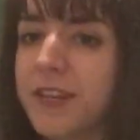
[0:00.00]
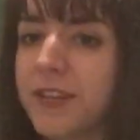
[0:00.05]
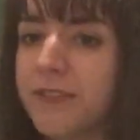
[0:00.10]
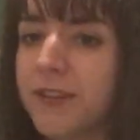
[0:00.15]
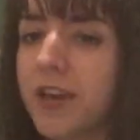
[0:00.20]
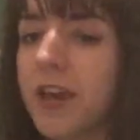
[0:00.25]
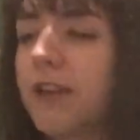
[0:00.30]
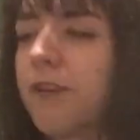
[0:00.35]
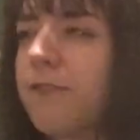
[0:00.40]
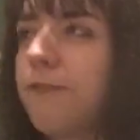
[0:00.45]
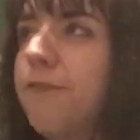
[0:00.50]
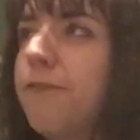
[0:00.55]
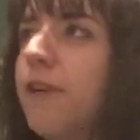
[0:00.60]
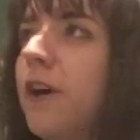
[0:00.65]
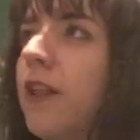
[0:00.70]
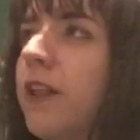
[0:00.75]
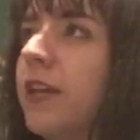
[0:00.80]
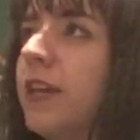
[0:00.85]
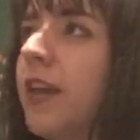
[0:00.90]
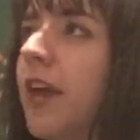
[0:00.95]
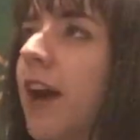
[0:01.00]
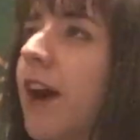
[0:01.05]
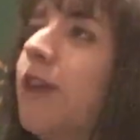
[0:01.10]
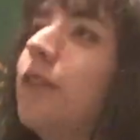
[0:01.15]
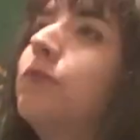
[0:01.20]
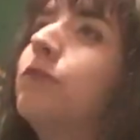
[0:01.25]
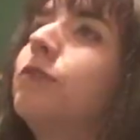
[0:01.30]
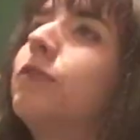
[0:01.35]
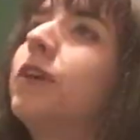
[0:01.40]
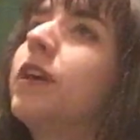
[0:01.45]
I've had a falling
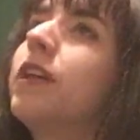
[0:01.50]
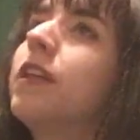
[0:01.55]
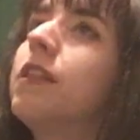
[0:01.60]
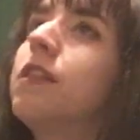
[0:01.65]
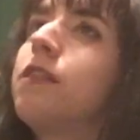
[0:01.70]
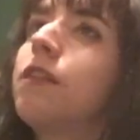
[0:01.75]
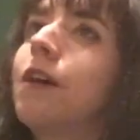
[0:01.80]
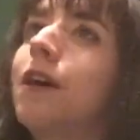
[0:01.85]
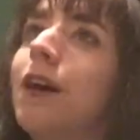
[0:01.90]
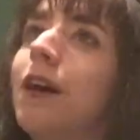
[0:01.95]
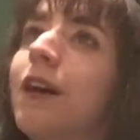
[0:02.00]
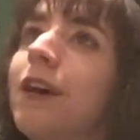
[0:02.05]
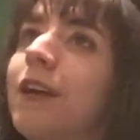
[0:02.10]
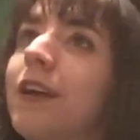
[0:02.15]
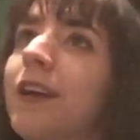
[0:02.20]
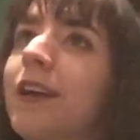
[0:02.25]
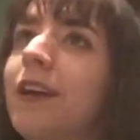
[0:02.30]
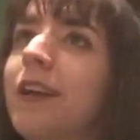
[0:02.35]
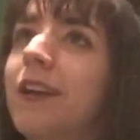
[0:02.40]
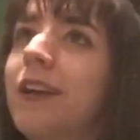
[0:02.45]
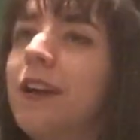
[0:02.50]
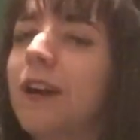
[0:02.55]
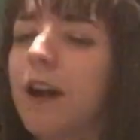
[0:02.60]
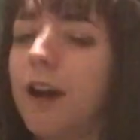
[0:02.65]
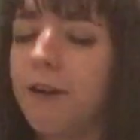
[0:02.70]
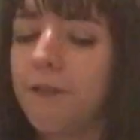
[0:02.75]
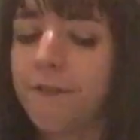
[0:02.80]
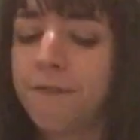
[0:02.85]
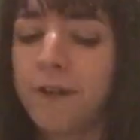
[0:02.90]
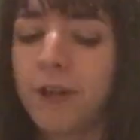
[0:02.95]
out with
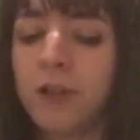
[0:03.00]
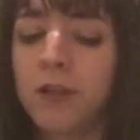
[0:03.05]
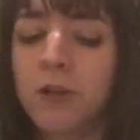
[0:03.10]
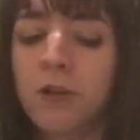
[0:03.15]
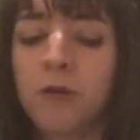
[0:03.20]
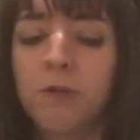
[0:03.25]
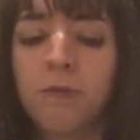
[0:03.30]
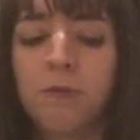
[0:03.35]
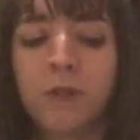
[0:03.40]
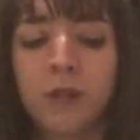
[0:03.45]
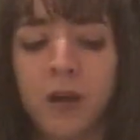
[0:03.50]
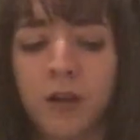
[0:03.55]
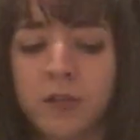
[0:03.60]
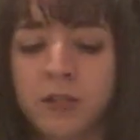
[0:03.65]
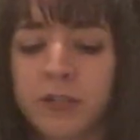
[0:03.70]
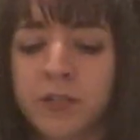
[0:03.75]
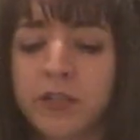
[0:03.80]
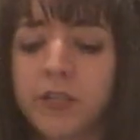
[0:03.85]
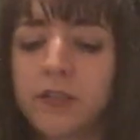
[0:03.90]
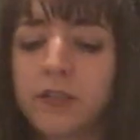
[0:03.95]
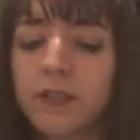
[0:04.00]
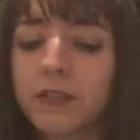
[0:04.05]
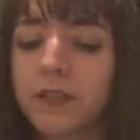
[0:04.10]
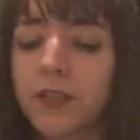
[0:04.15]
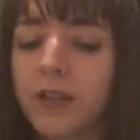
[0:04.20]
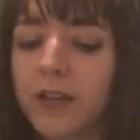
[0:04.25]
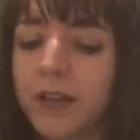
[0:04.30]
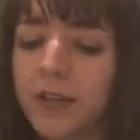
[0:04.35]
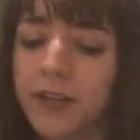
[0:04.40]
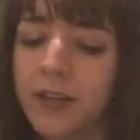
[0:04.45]
a fellow blogger,
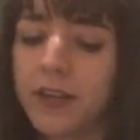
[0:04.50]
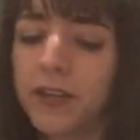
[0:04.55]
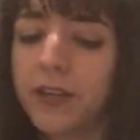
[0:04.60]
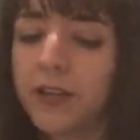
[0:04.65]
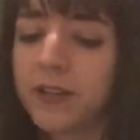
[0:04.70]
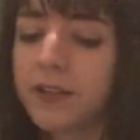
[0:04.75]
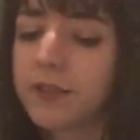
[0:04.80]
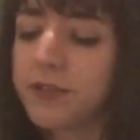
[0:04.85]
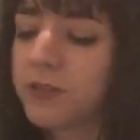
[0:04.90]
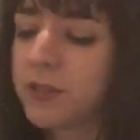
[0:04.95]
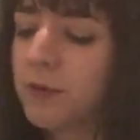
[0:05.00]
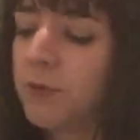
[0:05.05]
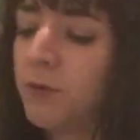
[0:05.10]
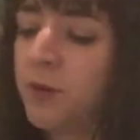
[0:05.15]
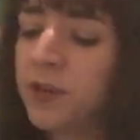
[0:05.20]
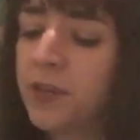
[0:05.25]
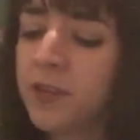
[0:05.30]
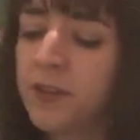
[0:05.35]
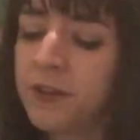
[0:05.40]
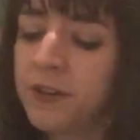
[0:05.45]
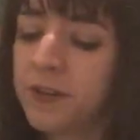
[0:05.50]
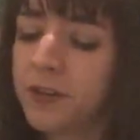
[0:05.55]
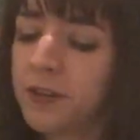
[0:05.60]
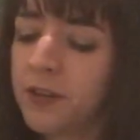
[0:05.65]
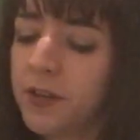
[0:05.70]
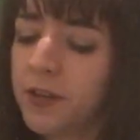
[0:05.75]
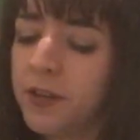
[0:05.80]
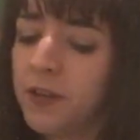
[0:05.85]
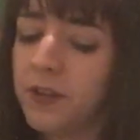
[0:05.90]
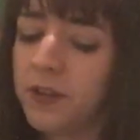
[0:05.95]
someone
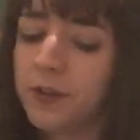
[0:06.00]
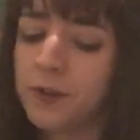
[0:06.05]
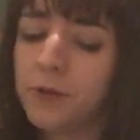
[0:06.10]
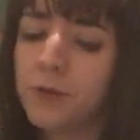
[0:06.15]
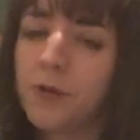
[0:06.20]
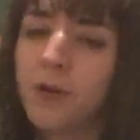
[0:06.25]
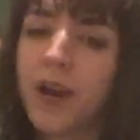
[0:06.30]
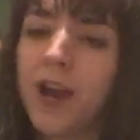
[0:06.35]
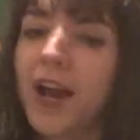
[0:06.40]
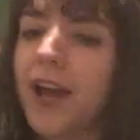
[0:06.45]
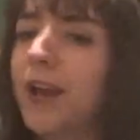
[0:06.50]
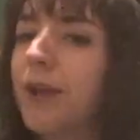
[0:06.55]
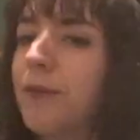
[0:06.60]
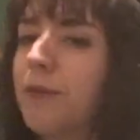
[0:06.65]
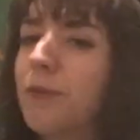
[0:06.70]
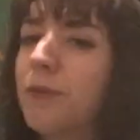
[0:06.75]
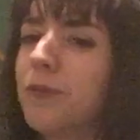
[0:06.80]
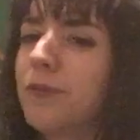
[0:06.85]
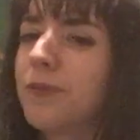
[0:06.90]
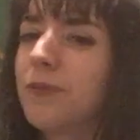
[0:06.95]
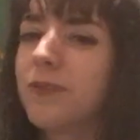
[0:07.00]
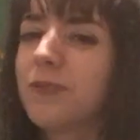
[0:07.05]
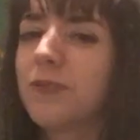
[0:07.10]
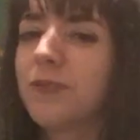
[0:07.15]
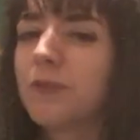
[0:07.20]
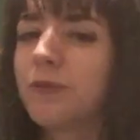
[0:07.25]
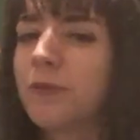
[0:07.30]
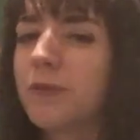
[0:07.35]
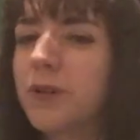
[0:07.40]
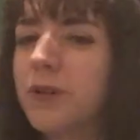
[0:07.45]
who I
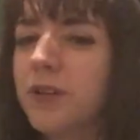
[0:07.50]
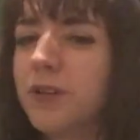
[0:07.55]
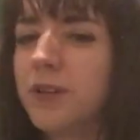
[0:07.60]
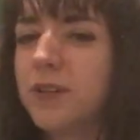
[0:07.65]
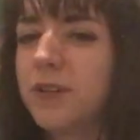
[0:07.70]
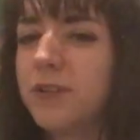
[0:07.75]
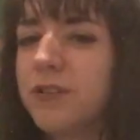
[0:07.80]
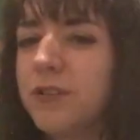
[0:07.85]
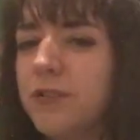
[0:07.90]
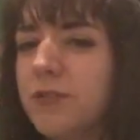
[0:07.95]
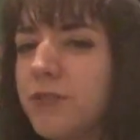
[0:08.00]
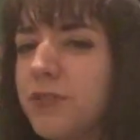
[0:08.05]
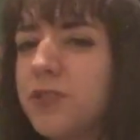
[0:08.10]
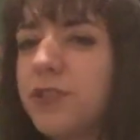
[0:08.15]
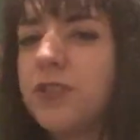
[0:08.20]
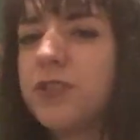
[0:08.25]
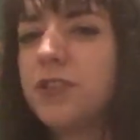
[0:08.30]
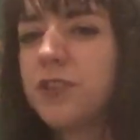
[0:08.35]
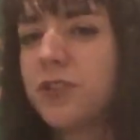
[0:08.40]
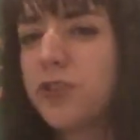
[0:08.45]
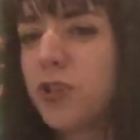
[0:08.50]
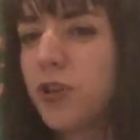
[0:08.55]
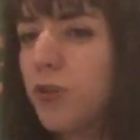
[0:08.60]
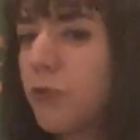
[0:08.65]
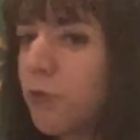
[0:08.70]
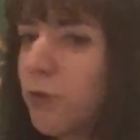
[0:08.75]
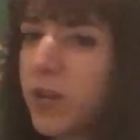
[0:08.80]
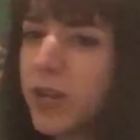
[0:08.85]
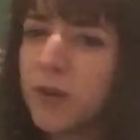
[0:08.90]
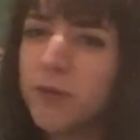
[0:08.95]
would used to
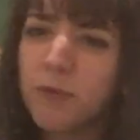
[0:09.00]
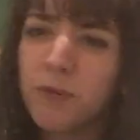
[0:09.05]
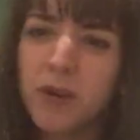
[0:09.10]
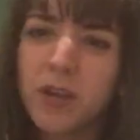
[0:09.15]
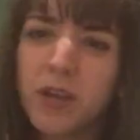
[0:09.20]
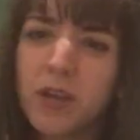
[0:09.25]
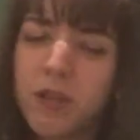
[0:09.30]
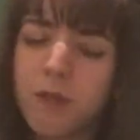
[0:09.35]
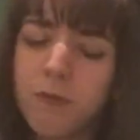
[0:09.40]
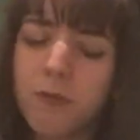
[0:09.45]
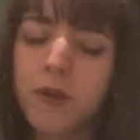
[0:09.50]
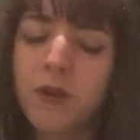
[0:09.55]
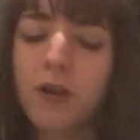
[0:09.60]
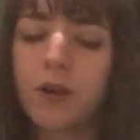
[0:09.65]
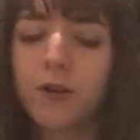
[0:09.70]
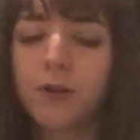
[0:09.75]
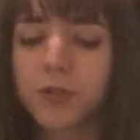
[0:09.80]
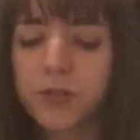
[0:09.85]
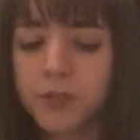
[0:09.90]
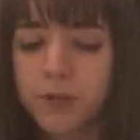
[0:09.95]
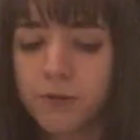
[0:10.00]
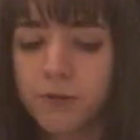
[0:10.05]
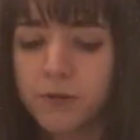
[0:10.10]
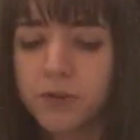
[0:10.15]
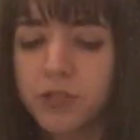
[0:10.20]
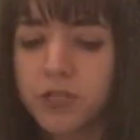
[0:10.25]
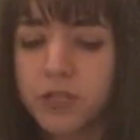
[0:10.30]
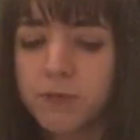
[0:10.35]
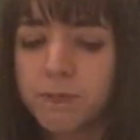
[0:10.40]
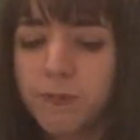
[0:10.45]
disagree with, but also
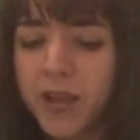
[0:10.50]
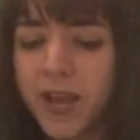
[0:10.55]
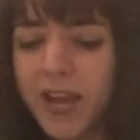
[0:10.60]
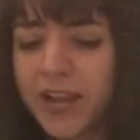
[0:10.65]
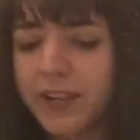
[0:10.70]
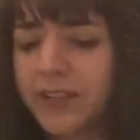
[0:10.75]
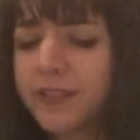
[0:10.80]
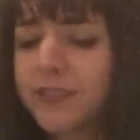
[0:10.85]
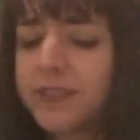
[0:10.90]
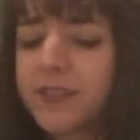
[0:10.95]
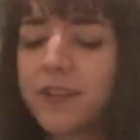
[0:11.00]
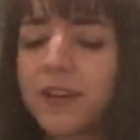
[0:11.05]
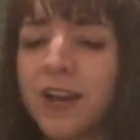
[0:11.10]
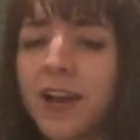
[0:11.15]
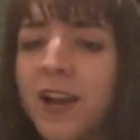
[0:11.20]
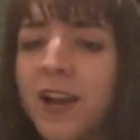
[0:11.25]
respect.